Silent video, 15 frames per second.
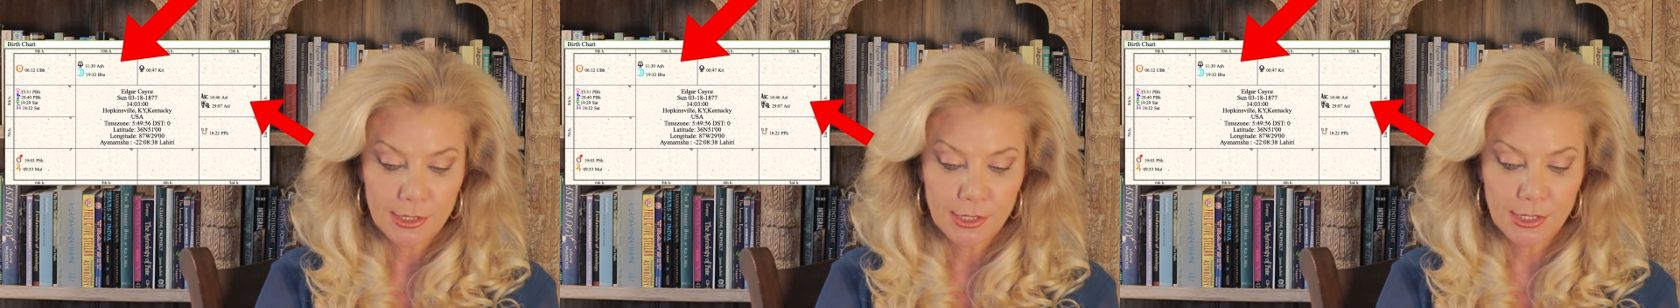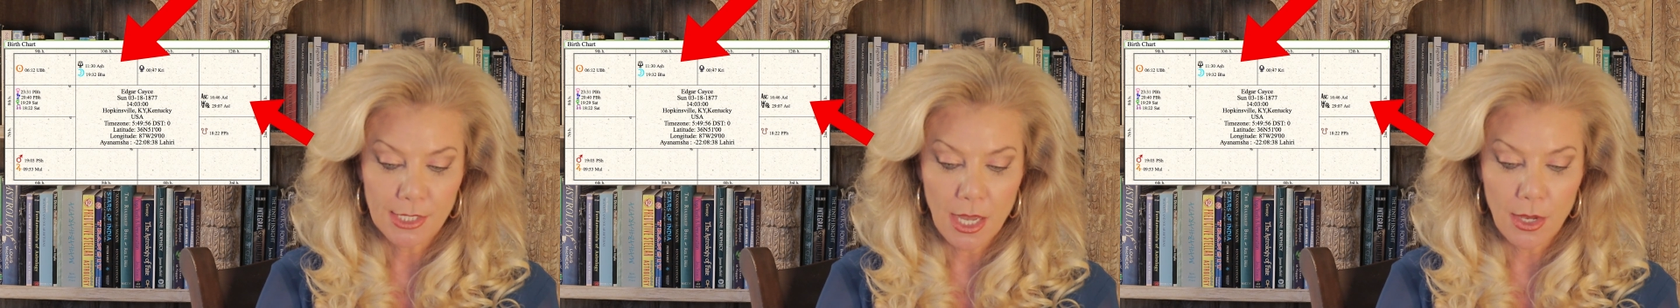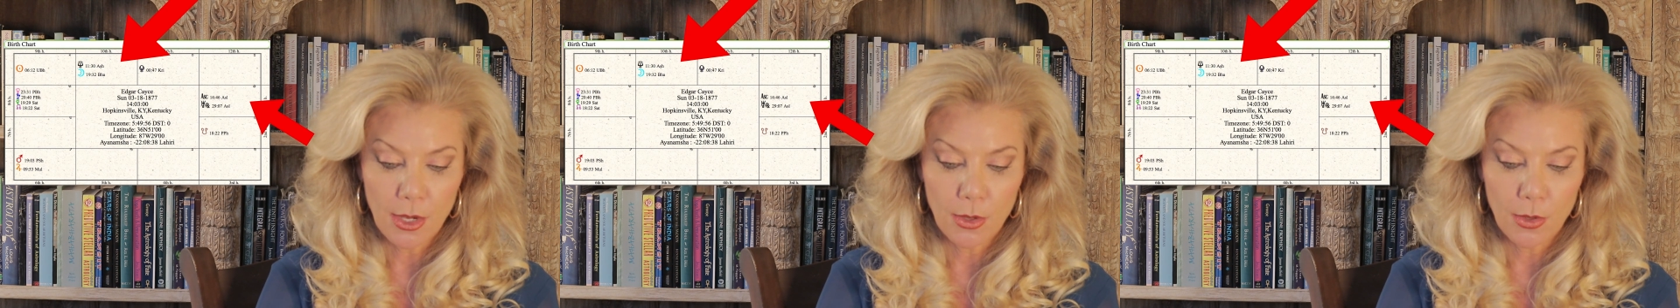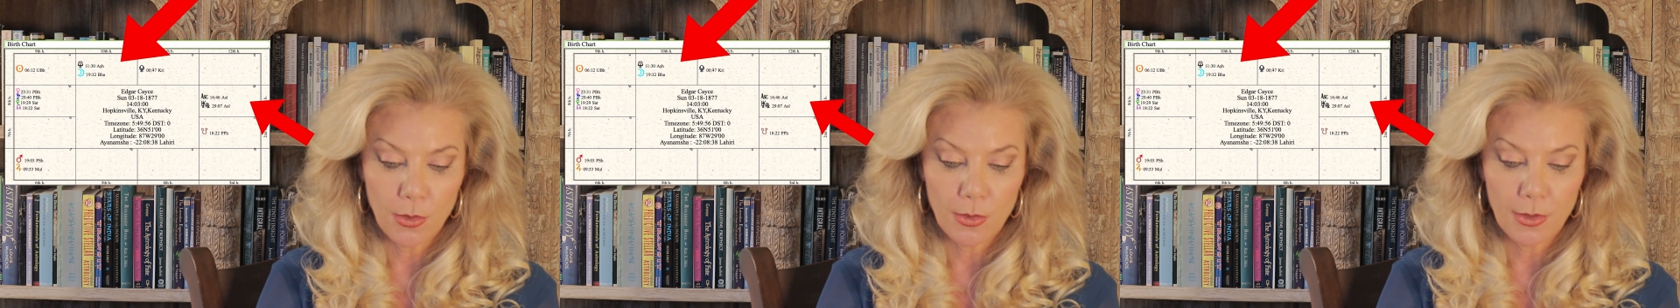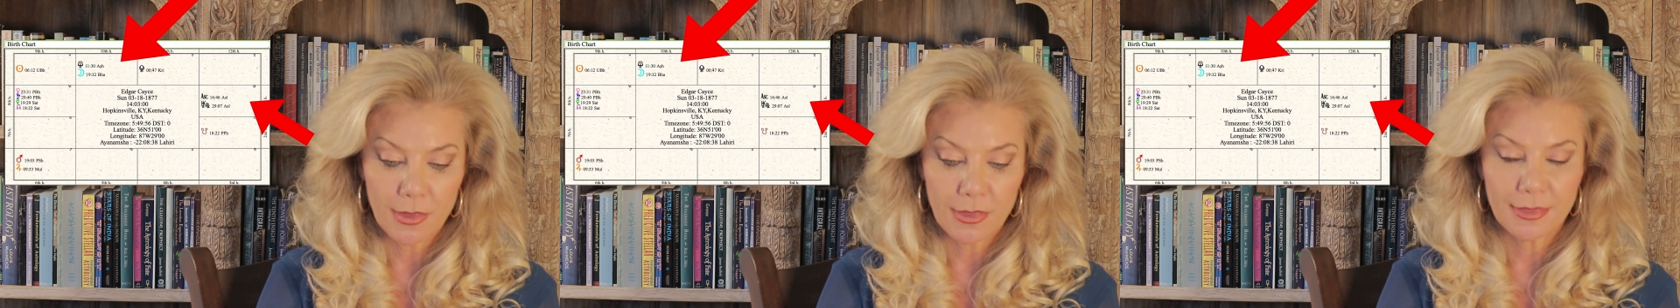
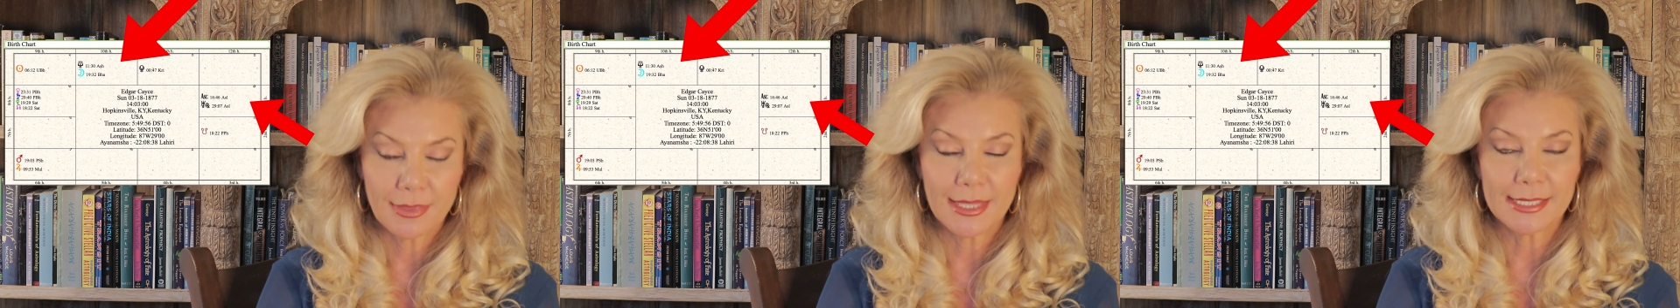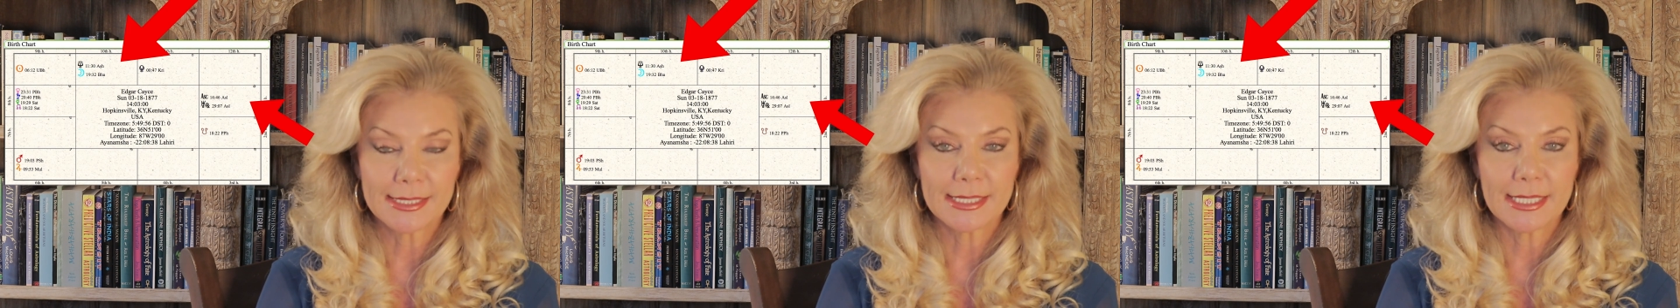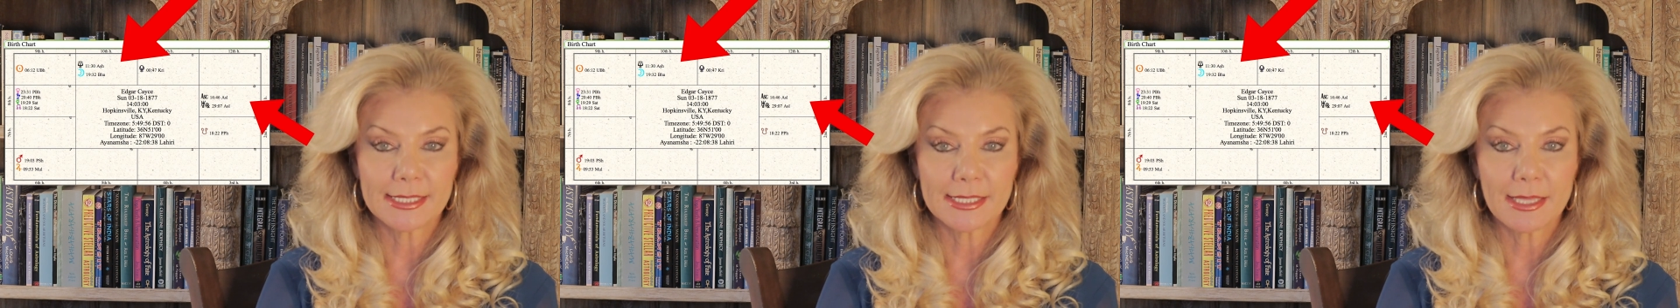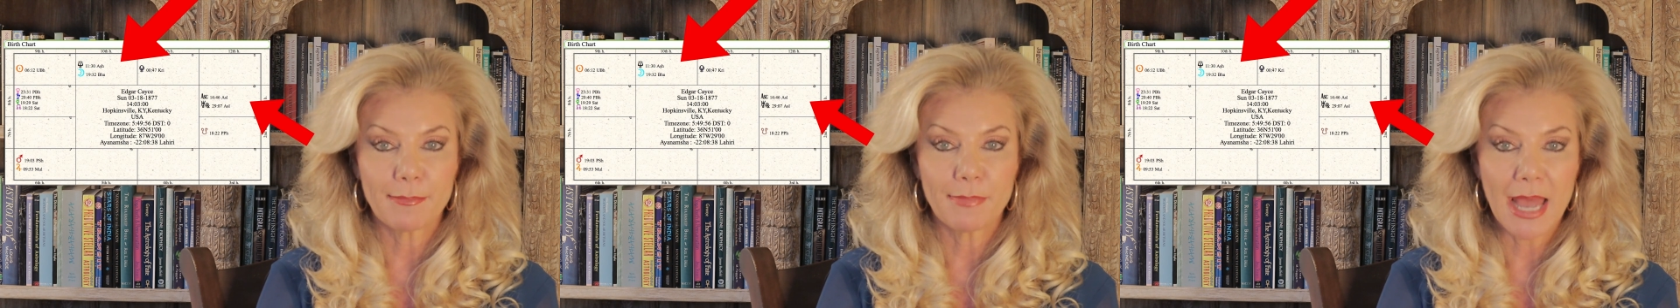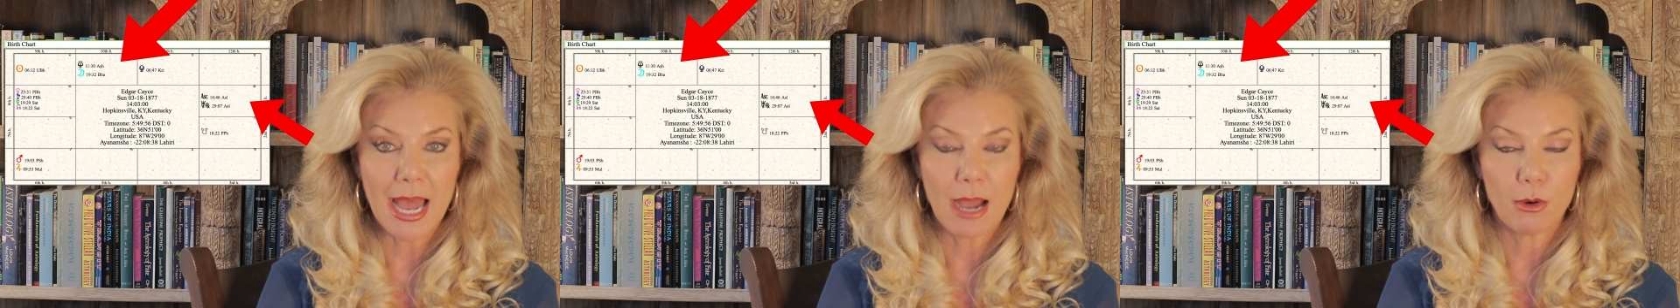So this is the
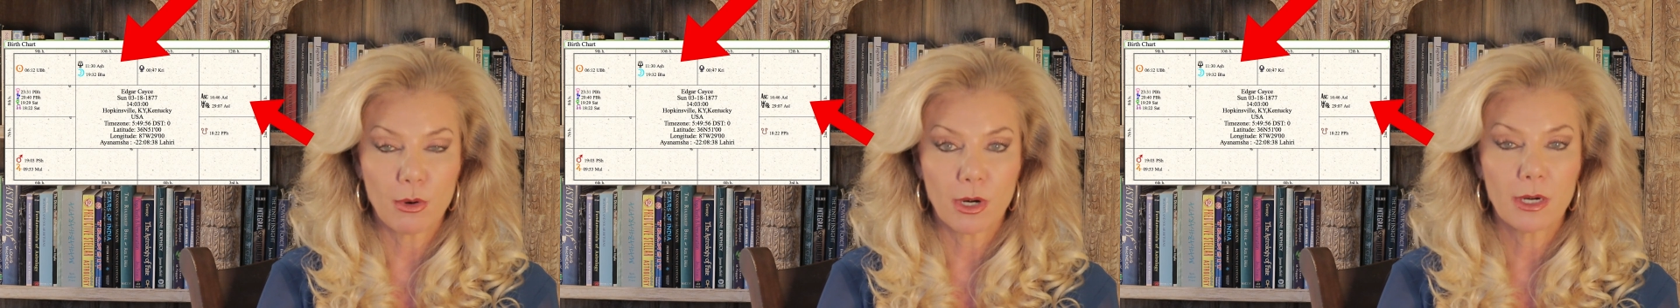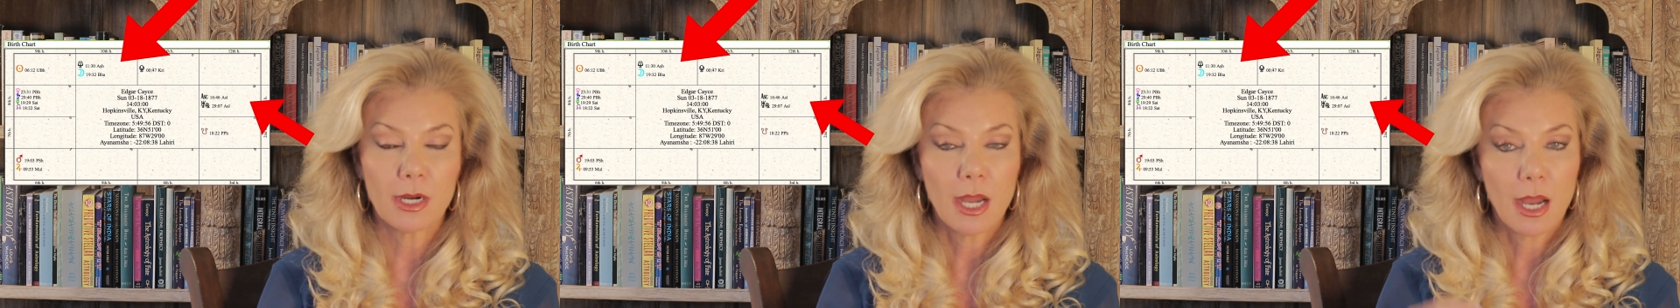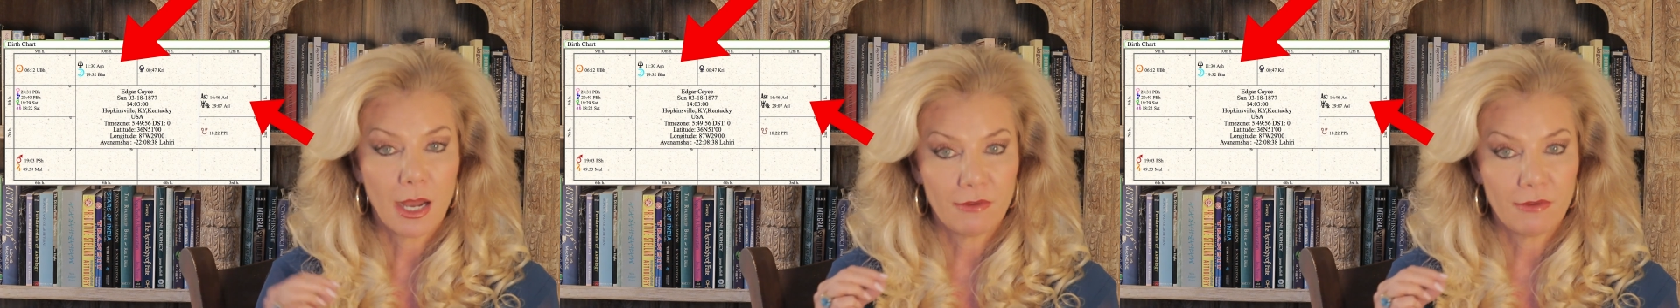power